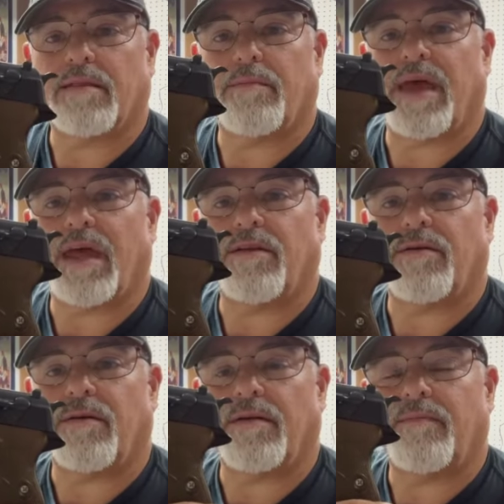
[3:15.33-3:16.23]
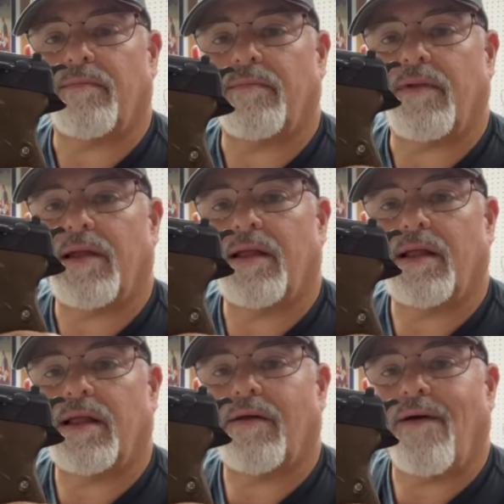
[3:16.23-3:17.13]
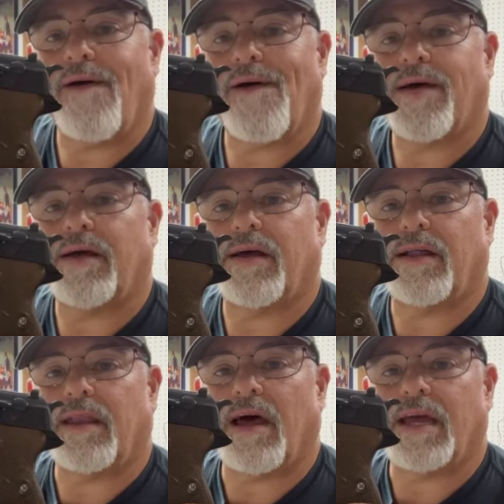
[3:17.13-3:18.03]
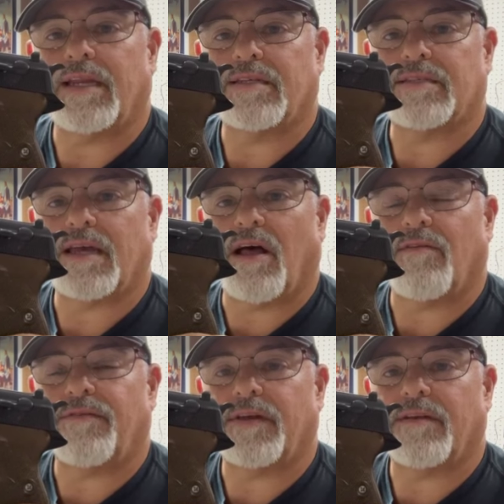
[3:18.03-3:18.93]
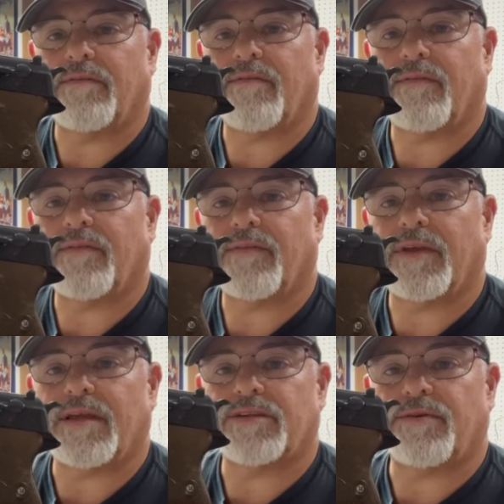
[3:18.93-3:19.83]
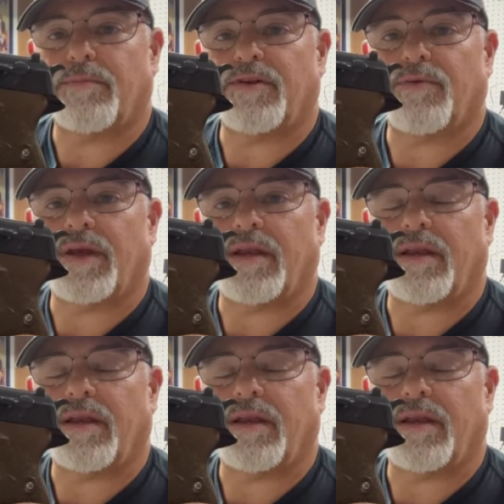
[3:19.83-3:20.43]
the man here in uh, line itself and the history between